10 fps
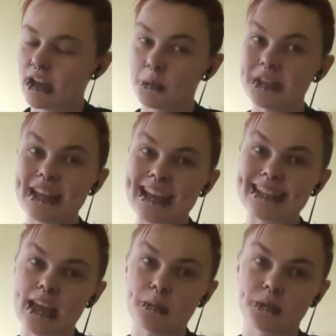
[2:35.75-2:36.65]
which
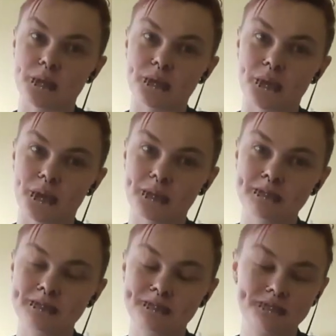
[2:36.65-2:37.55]
has happened before
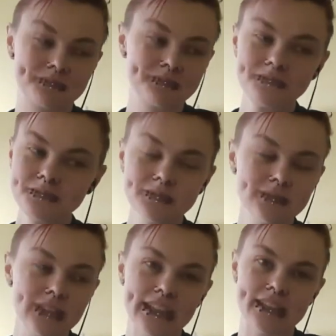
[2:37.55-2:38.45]

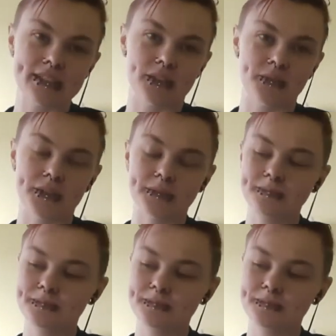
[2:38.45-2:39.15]
and it's not fun.